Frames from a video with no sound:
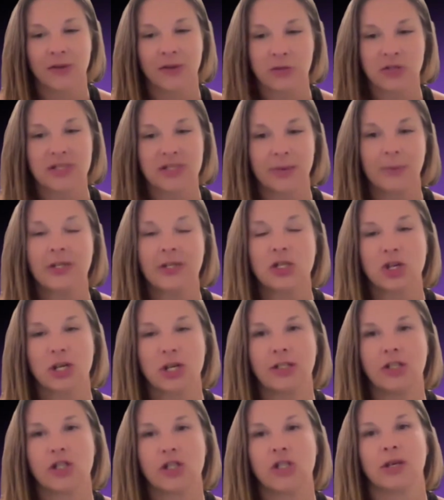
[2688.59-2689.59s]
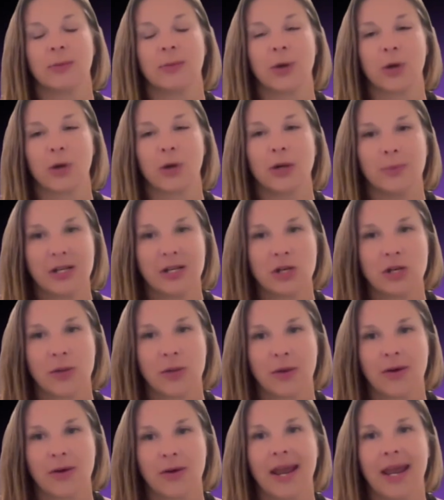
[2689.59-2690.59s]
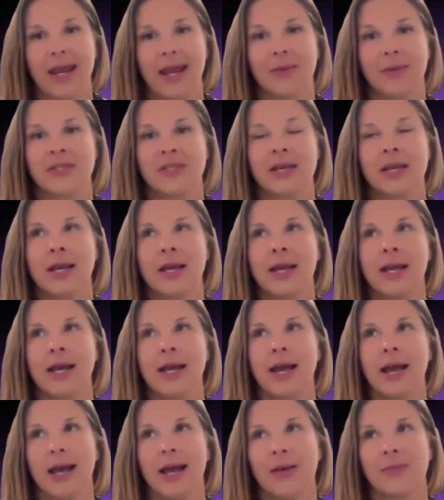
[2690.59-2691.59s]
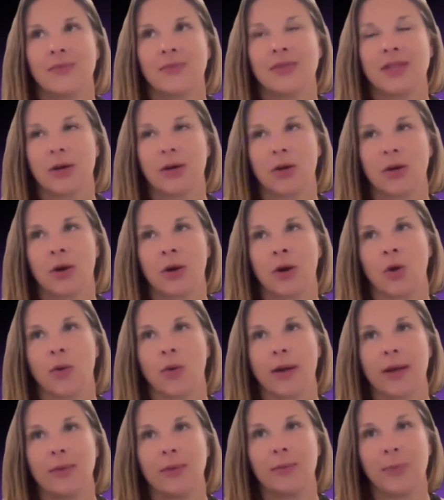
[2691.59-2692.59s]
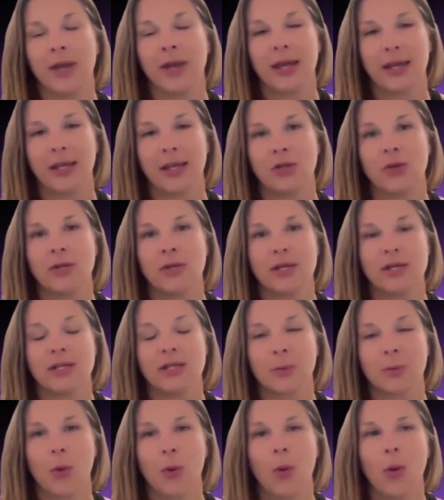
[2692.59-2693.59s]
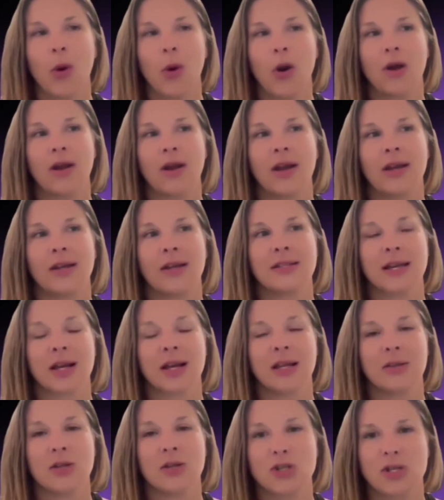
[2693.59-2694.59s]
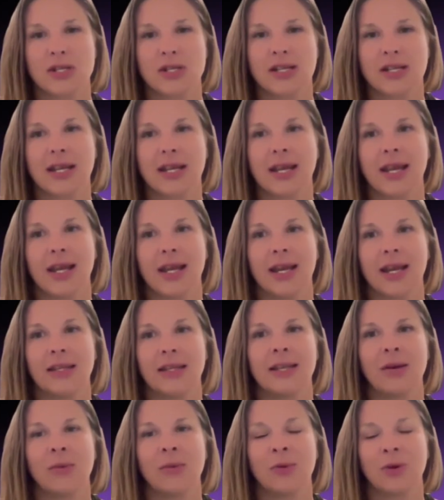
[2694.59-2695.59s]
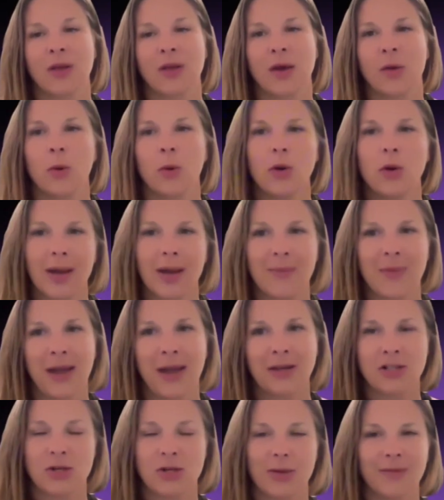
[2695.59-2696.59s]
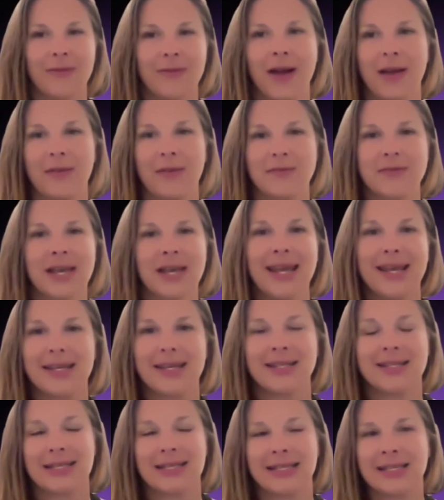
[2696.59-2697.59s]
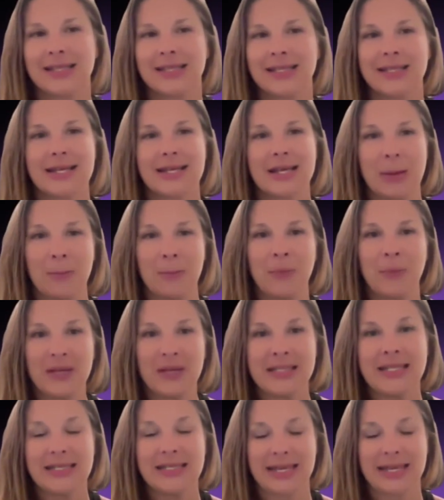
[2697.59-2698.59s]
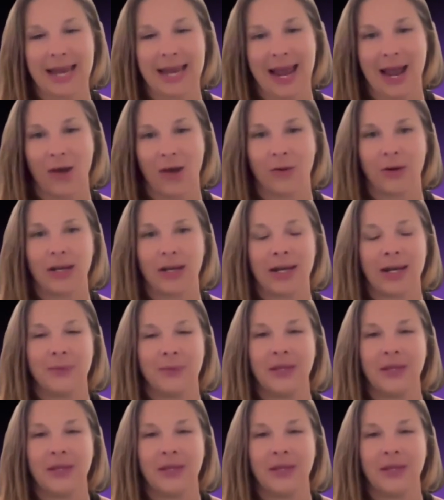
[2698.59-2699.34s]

There's some exchanges, and I'm not going to mention their names, that are quite big and you need support. And it's like I lodged a ticket and they were like, we'll get back to you in 5 days. And this is like a business account.